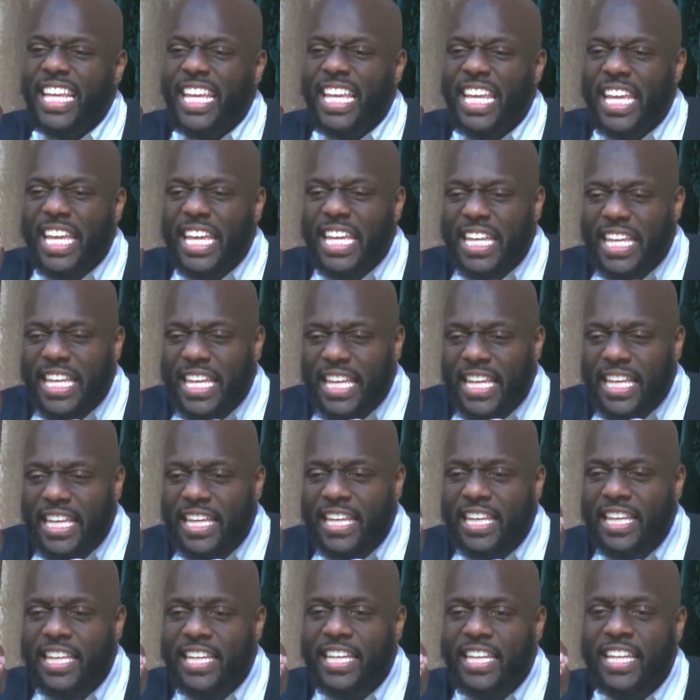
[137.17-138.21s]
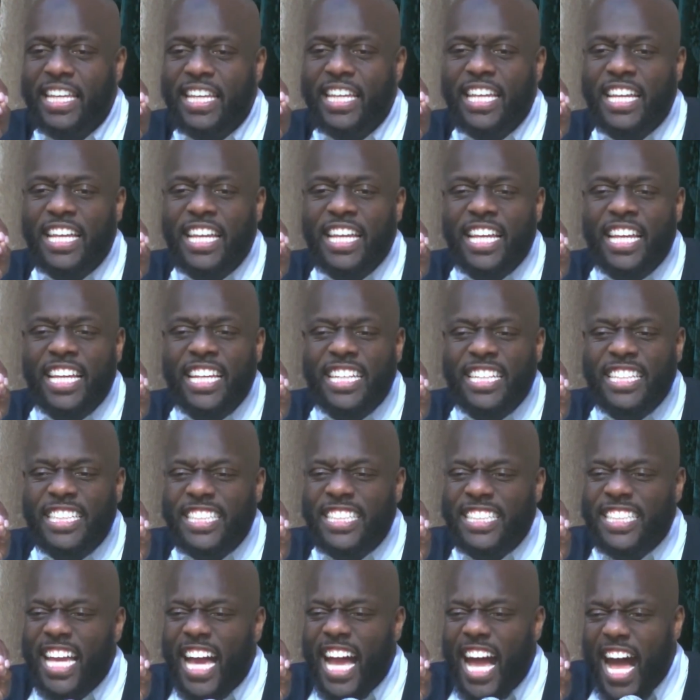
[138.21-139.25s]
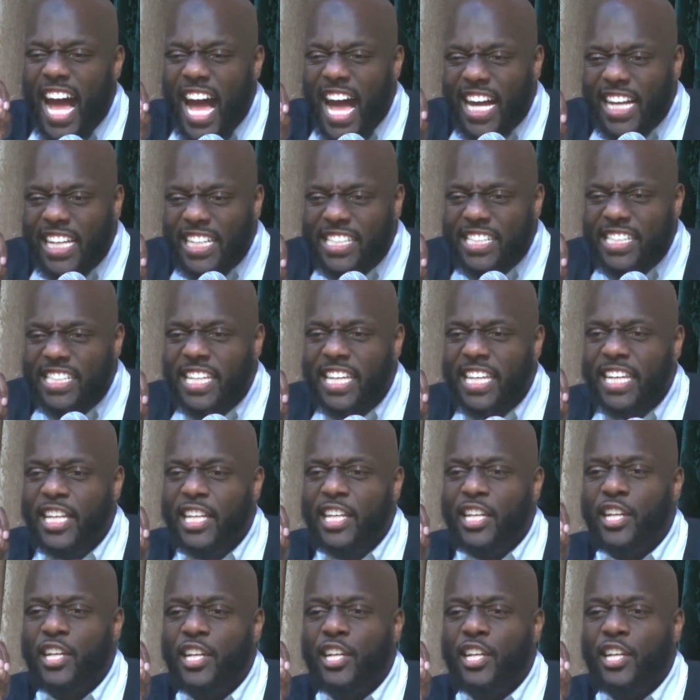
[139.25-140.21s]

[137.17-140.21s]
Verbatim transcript: any toxic,